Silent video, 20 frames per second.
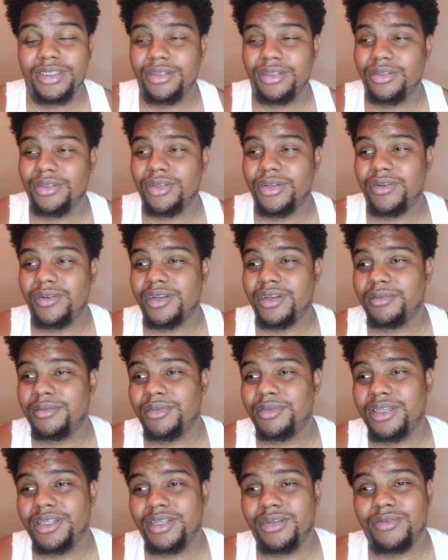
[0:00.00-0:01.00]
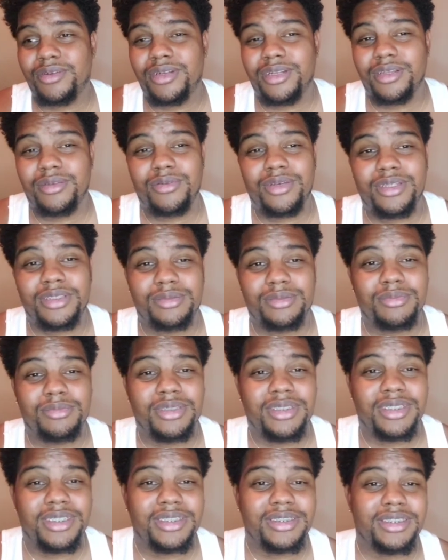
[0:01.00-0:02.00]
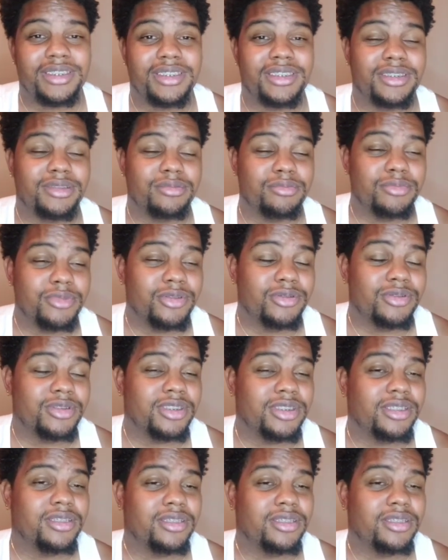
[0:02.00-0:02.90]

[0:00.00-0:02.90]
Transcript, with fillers: You know what I mean? It really wasn't because of his music.